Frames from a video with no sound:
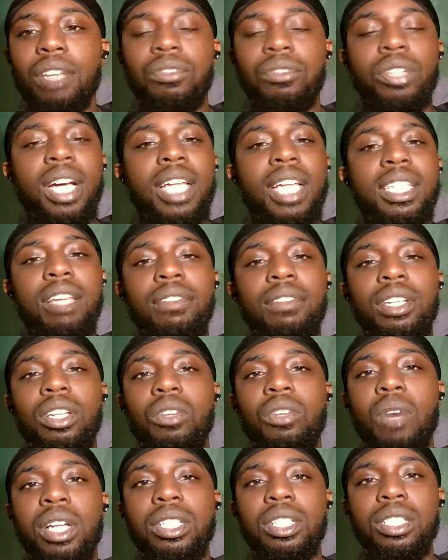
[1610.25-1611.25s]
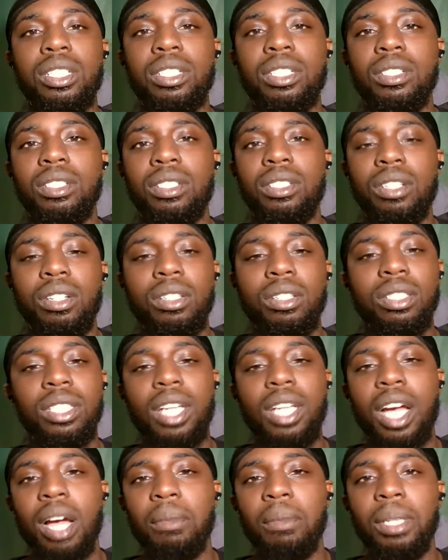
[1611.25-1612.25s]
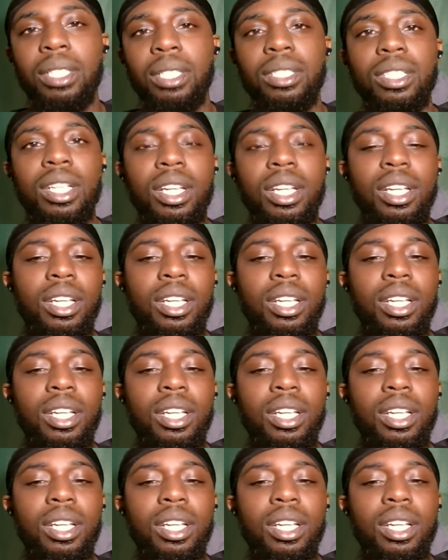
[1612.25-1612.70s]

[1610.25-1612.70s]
if you guys have any questions, concerns, comments,